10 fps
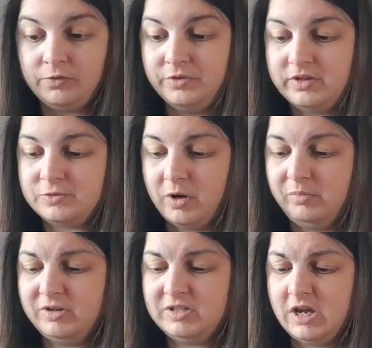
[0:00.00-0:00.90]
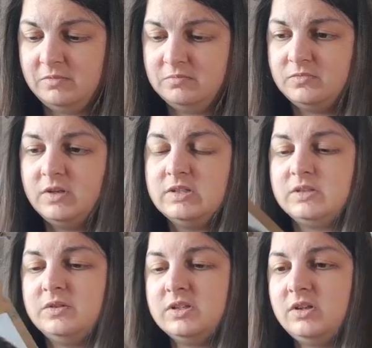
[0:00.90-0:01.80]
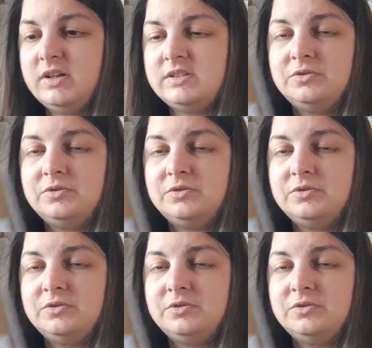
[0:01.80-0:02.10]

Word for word: Well, that's quite pretty. So there's a nice